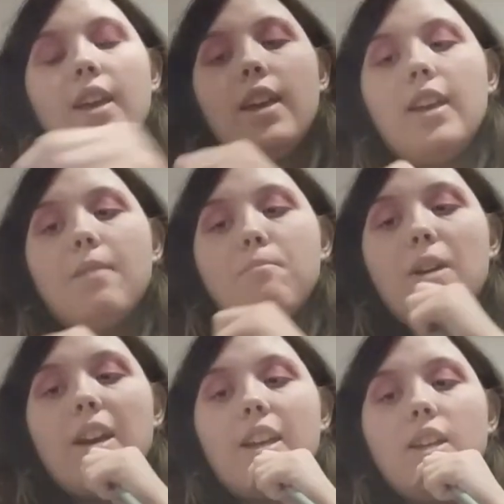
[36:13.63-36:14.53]
In
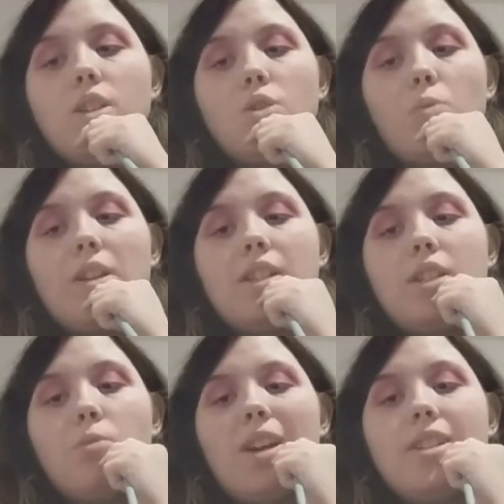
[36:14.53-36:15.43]
May
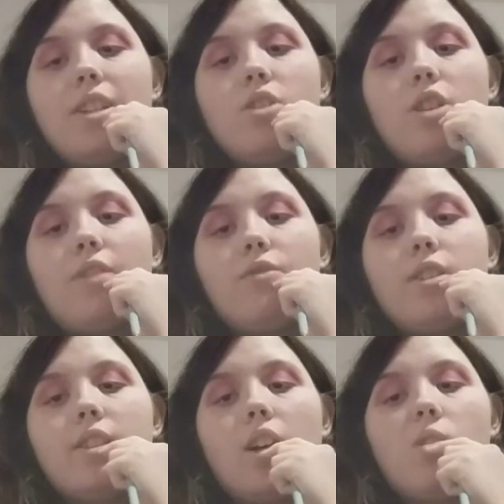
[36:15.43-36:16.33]
2020, Jeffery
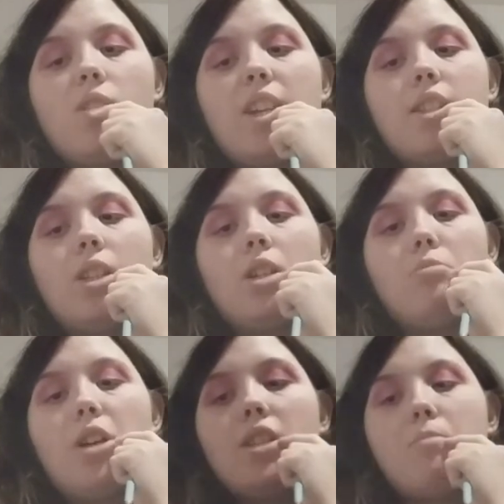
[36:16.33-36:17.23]
Star released the
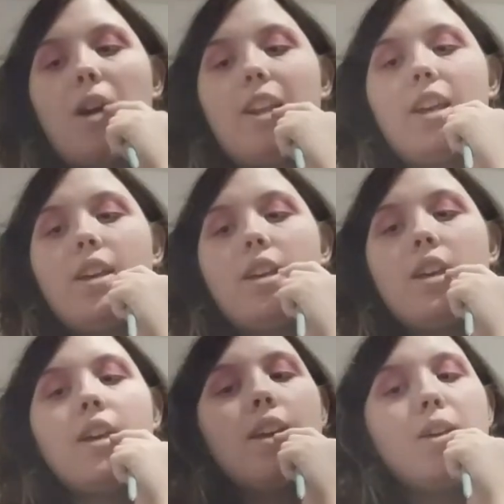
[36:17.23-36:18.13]
Kimoto Palette.
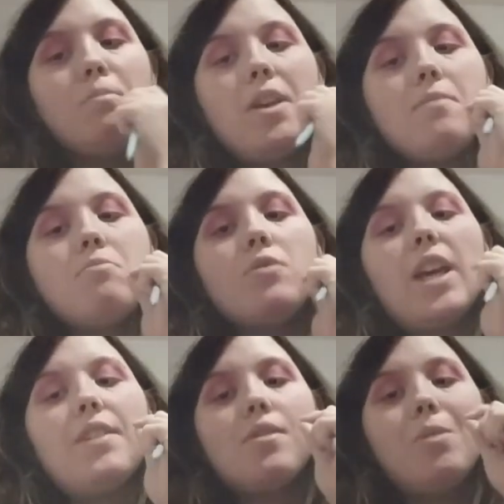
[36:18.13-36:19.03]
People
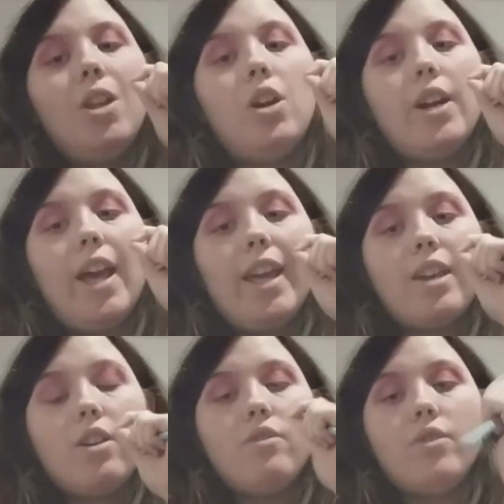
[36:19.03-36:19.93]
gave him a lot of hate
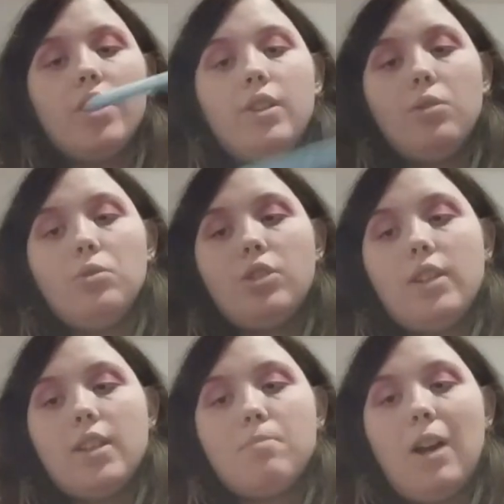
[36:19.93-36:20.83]
over the launching
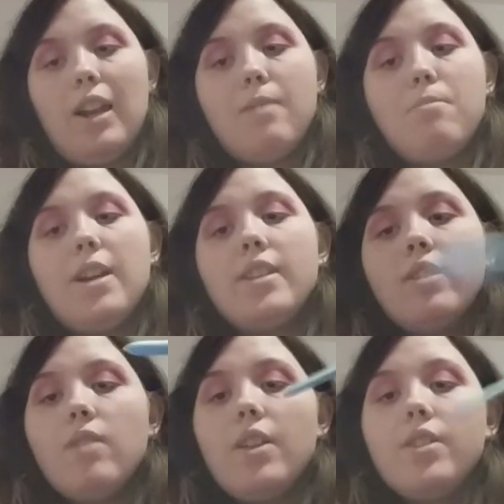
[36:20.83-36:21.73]
this palette, based
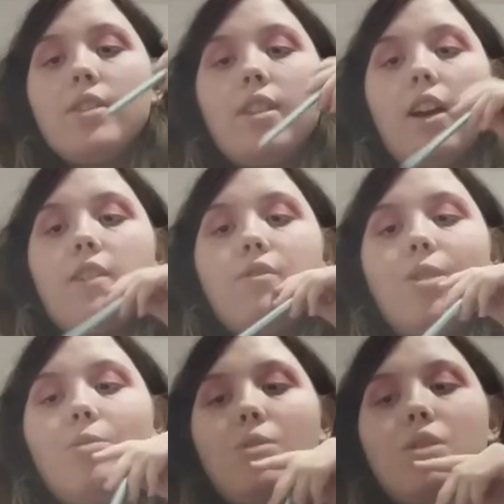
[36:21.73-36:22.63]
around the stuff
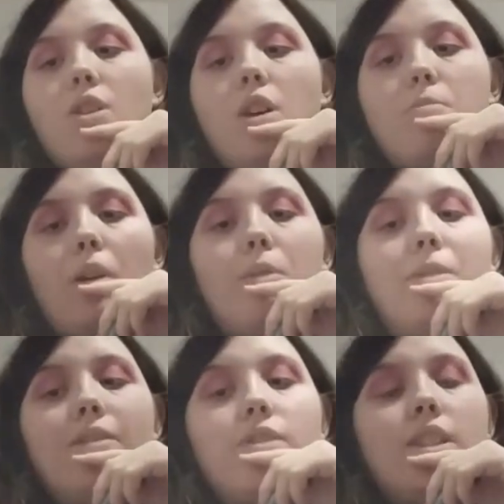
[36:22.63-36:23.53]
that was not
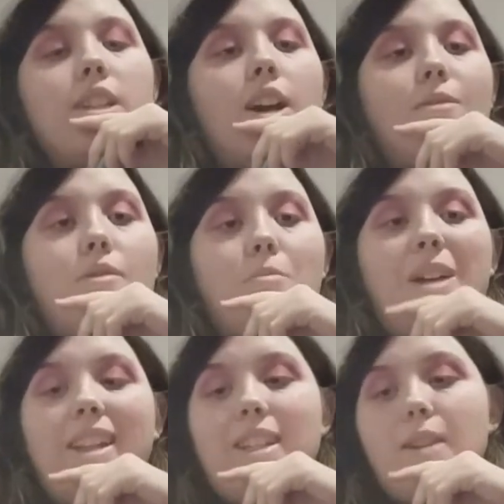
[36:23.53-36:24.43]
appropriate for the time of a
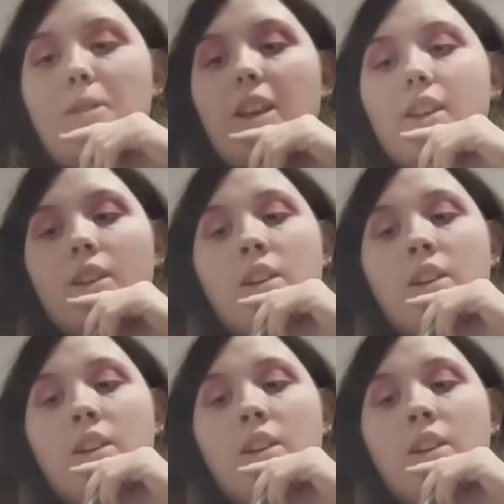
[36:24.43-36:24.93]
pandemic.